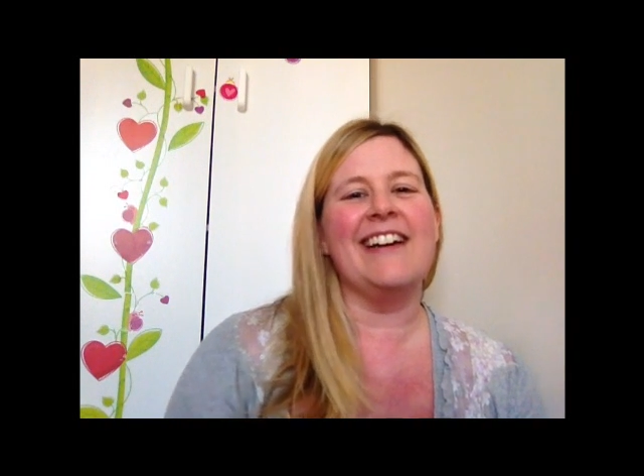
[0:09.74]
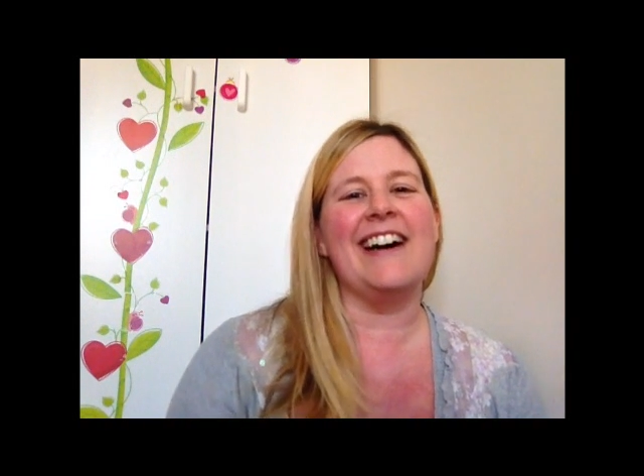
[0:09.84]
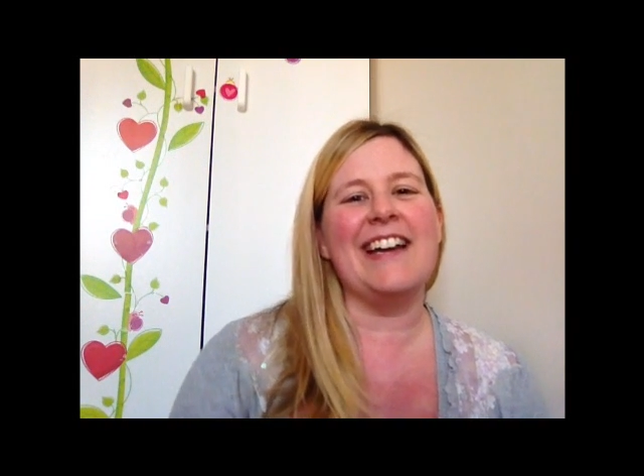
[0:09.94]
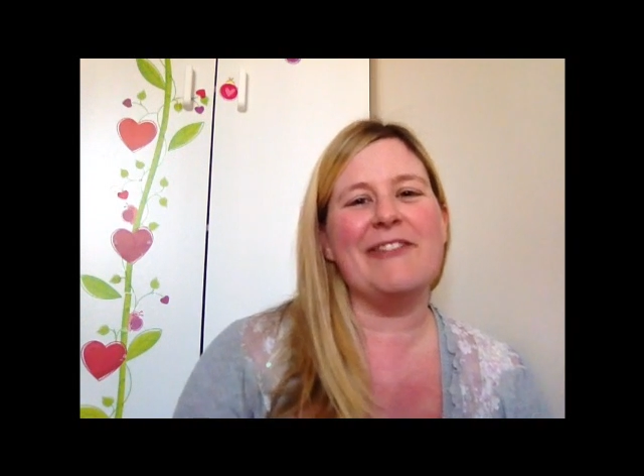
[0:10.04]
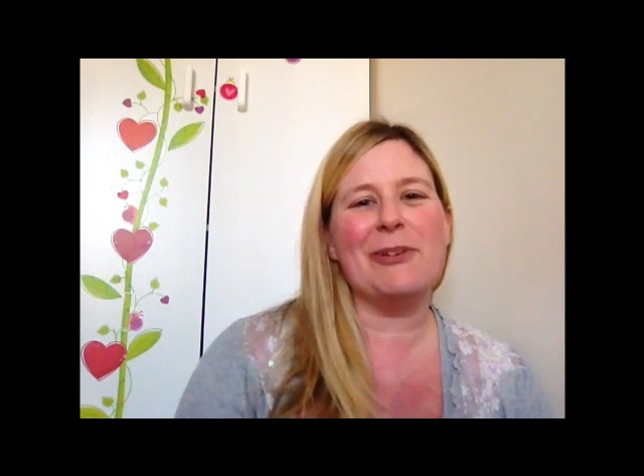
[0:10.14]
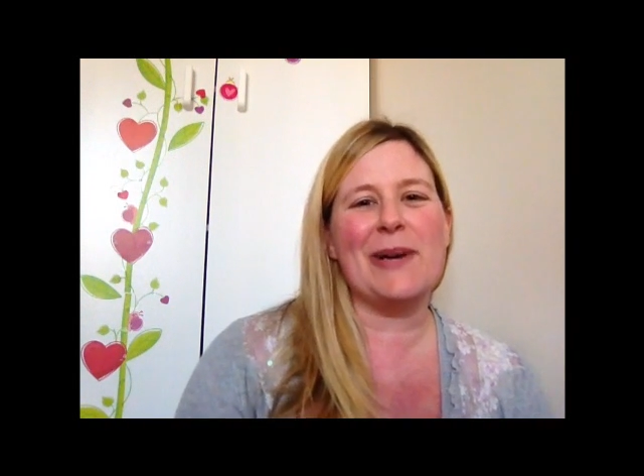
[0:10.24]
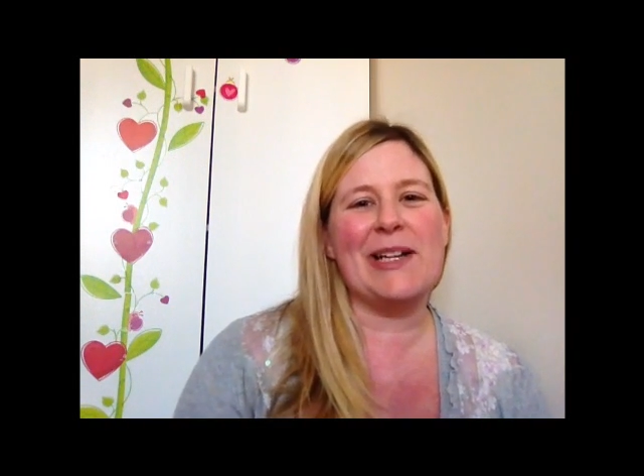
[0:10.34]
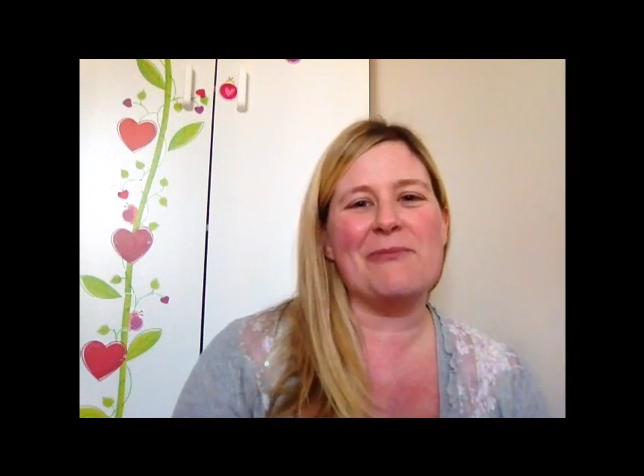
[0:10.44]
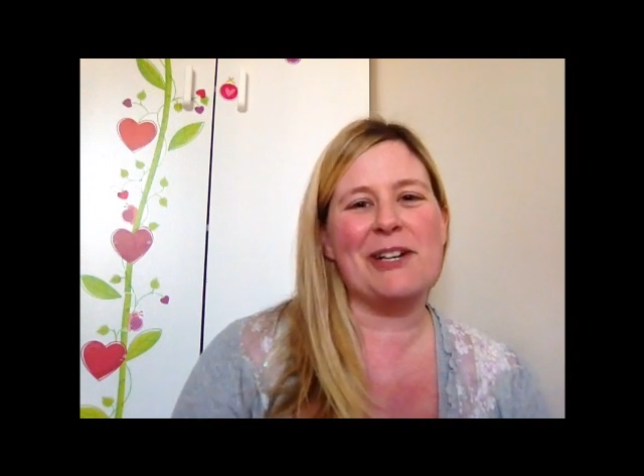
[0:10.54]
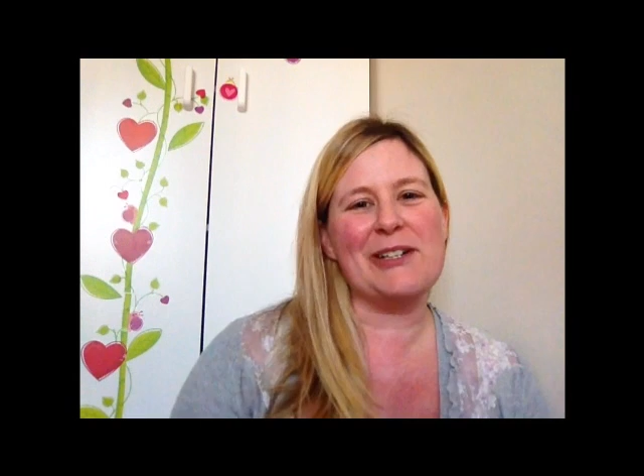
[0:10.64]
Hi
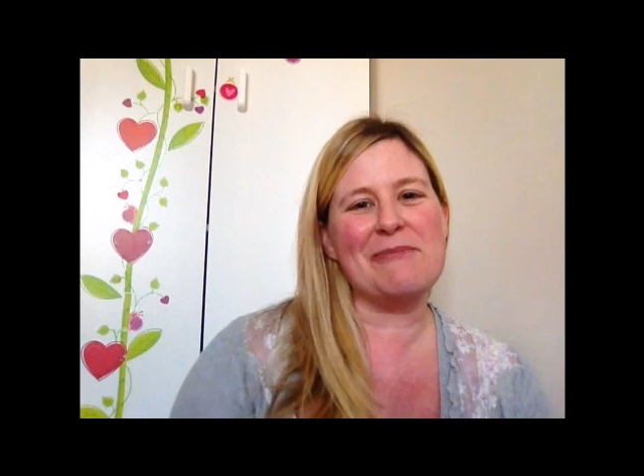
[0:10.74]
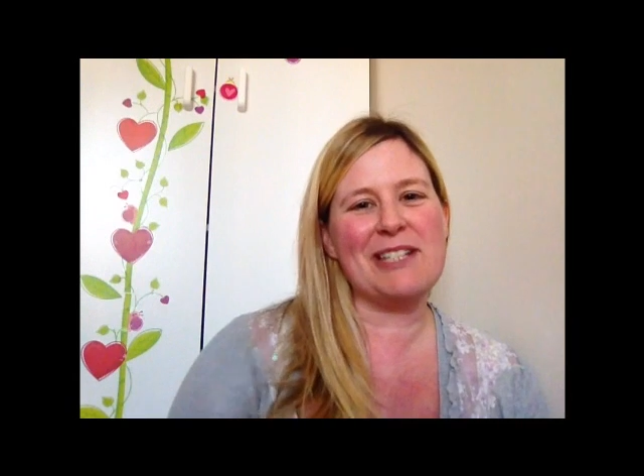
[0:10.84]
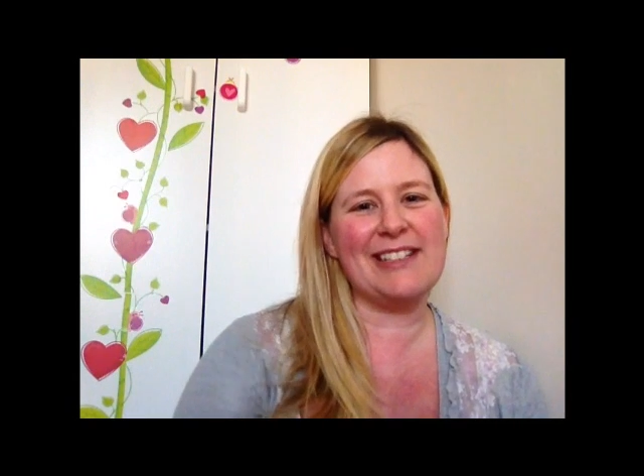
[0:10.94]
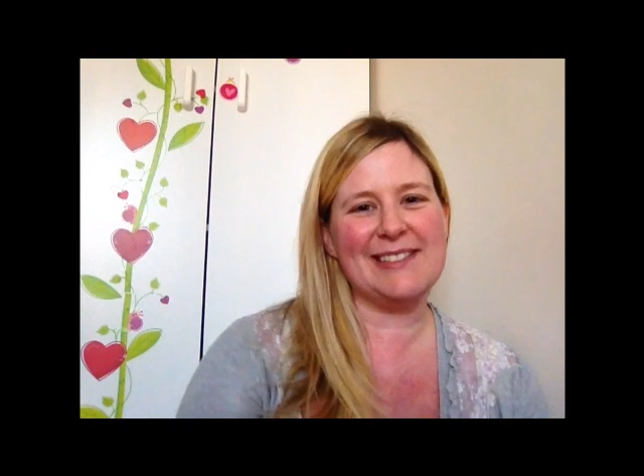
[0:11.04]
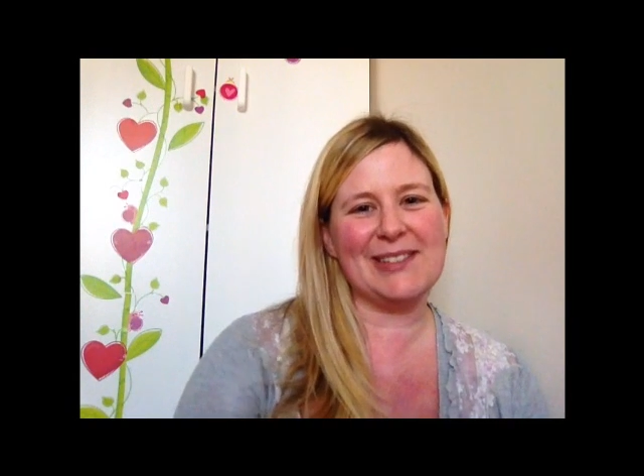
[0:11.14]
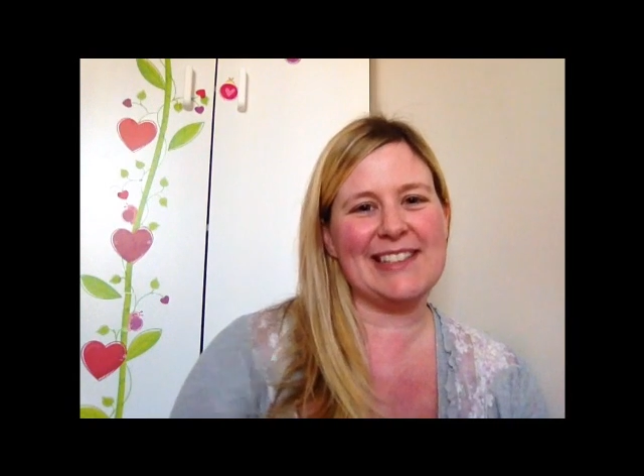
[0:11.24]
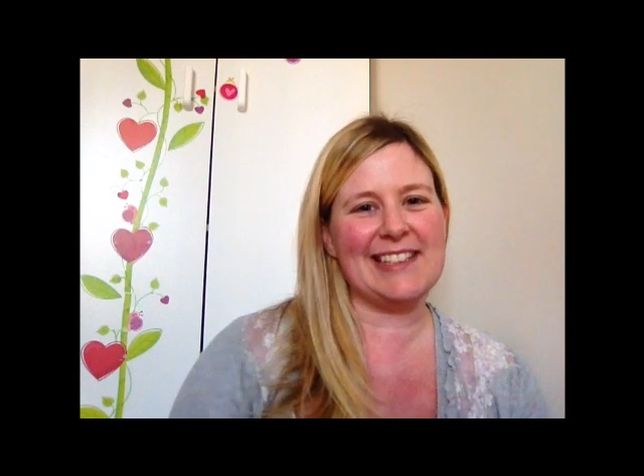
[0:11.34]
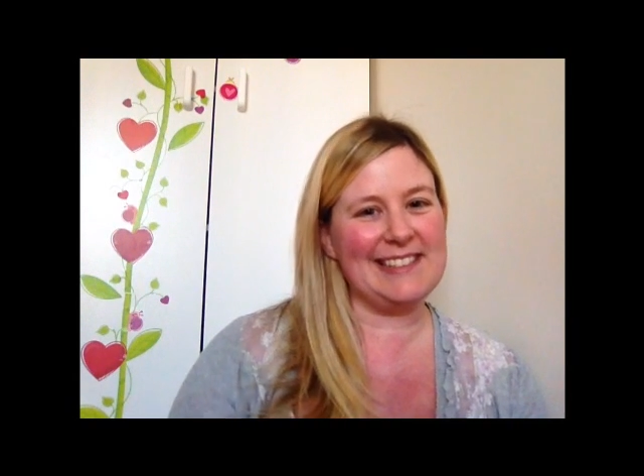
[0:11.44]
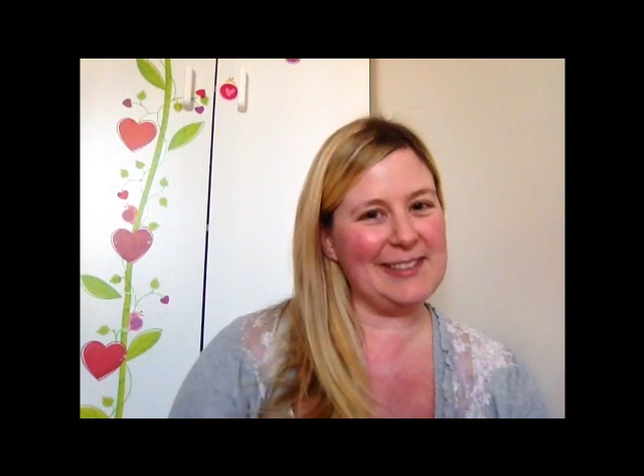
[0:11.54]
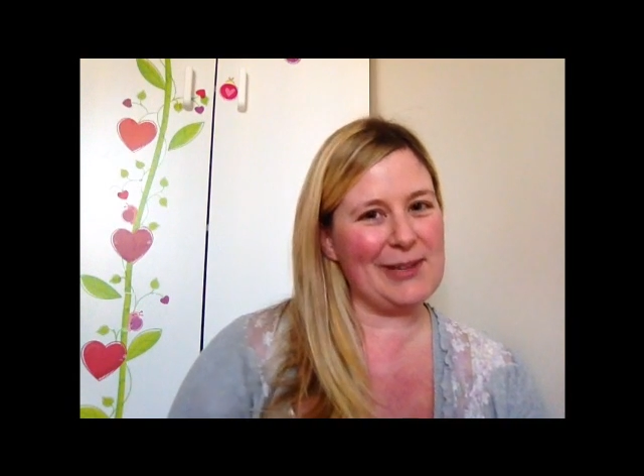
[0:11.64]
everyone, welcome to this week's
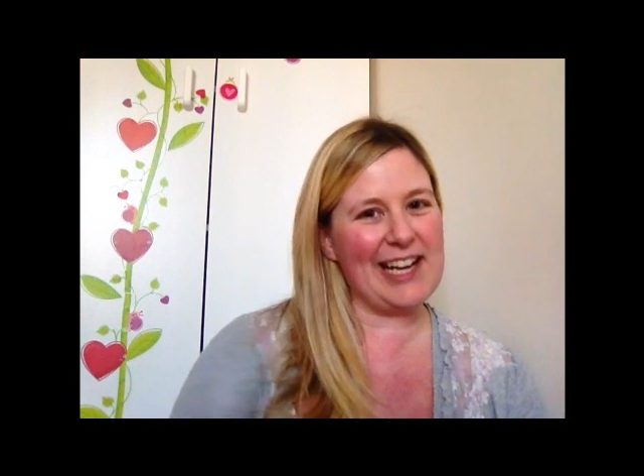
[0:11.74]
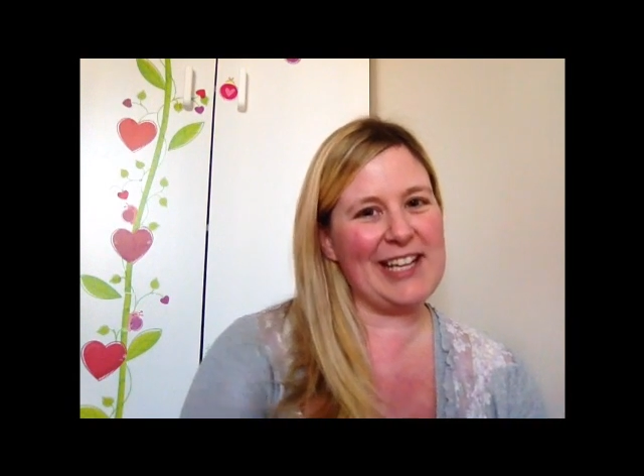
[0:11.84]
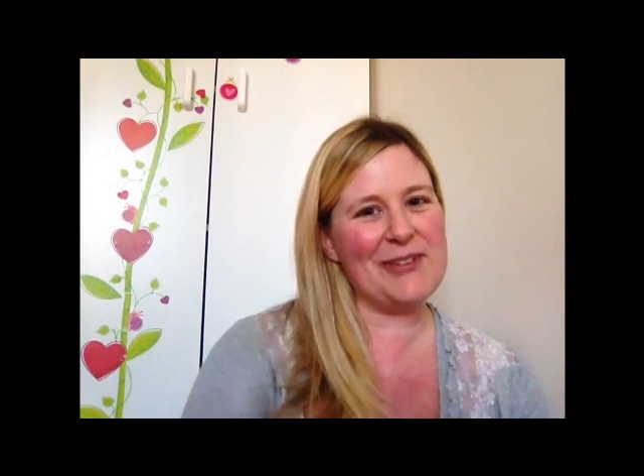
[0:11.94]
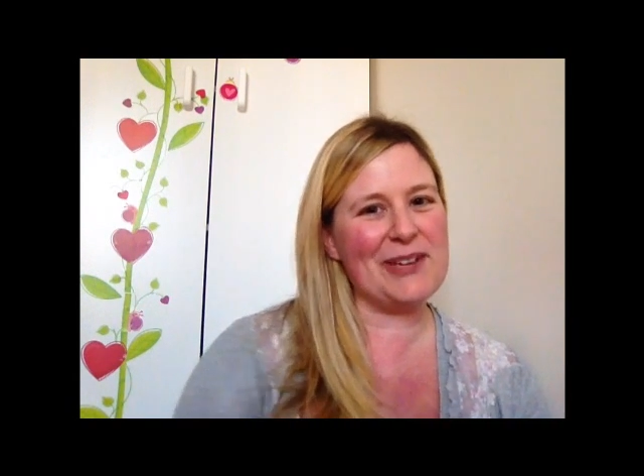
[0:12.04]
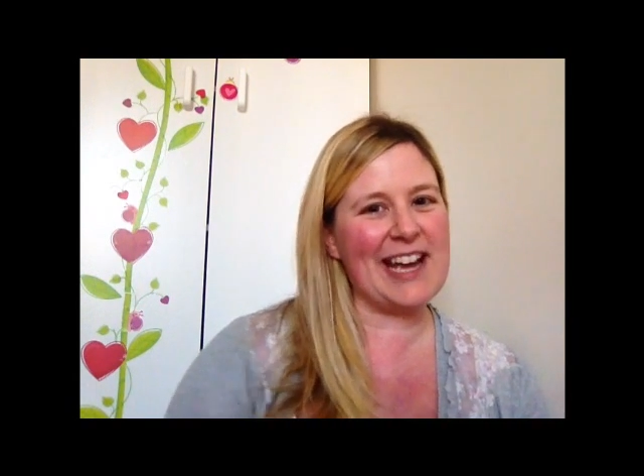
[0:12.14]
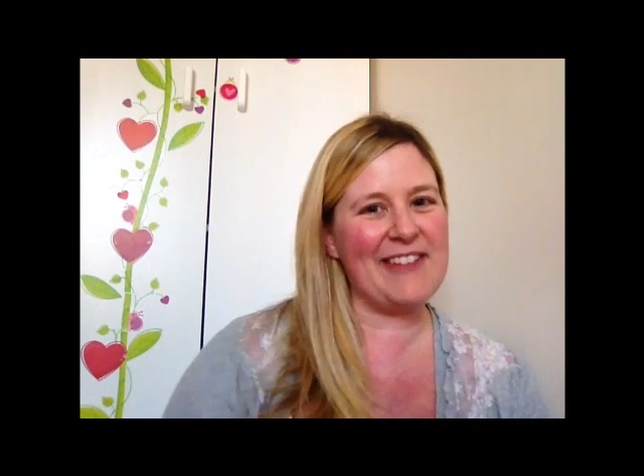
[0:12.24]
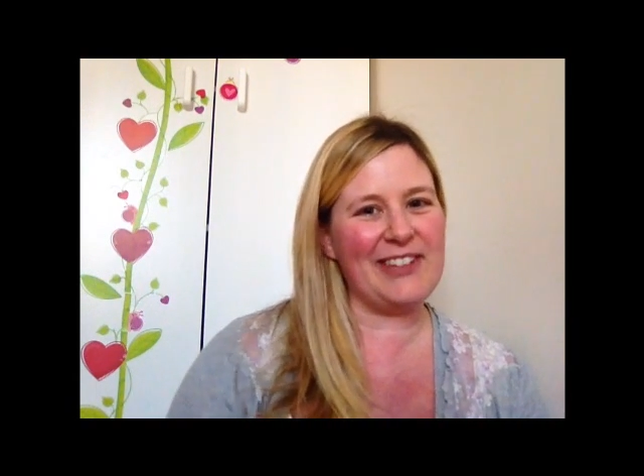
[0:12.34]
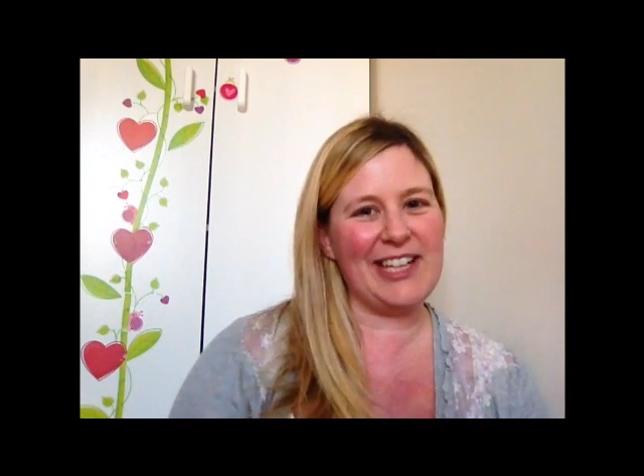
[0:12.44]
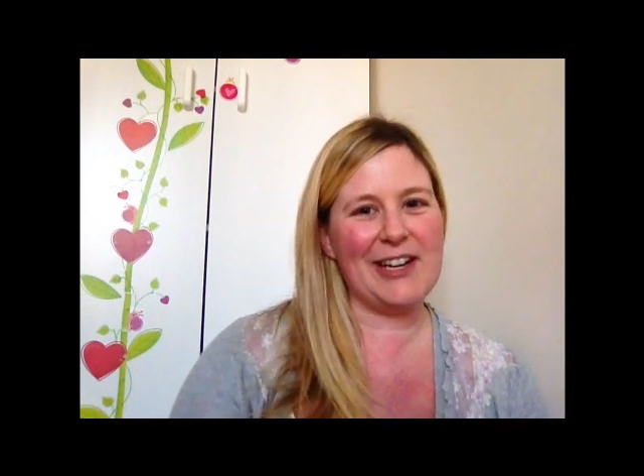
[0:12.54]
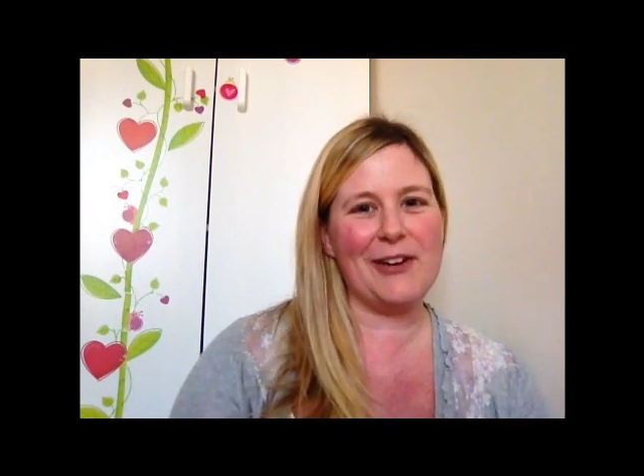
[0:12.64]
Easy Way Q&A video.